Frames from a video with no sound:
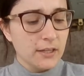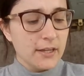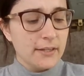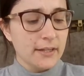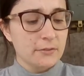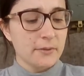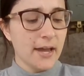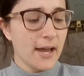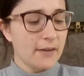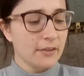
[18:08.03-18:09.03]
Next, we
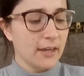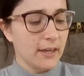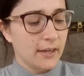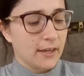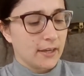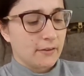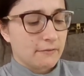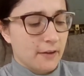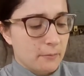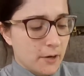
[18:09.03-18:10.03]
have a
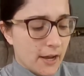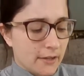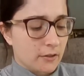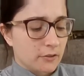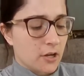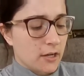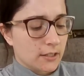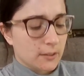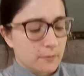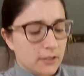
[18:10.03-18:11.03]
febrile
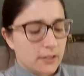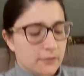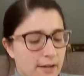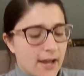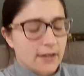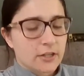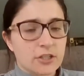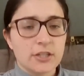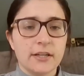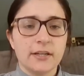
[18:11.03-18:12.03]
non-hemolytic
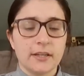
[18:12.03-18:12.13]
reaction.